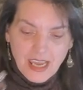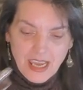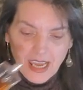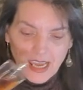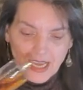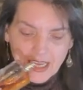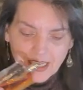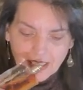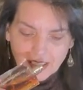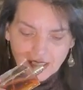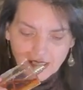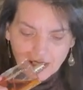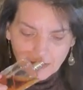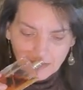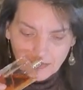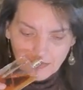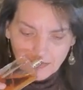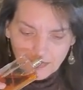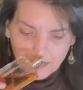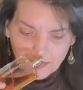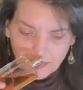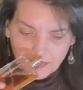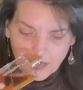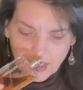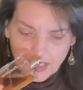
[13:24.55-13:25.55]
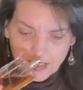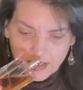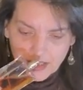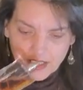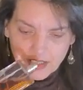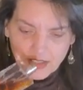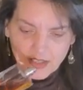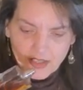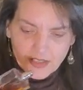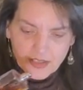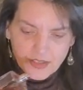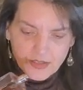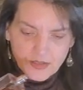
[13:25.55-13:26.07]
And
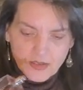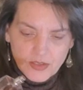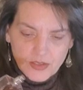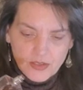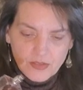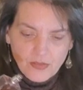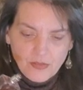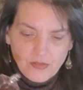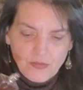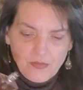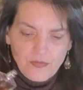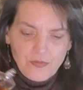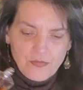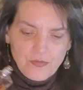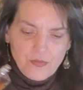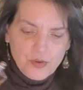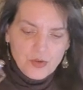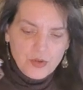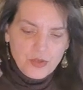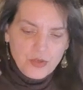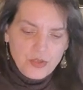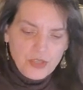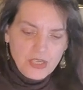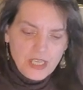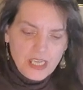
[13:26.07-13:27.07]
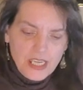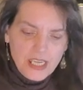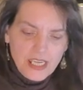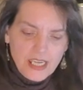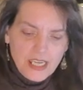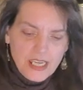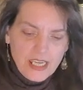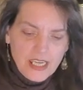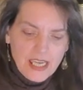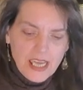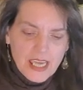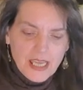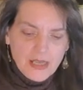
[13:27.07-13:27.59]
this is fruity,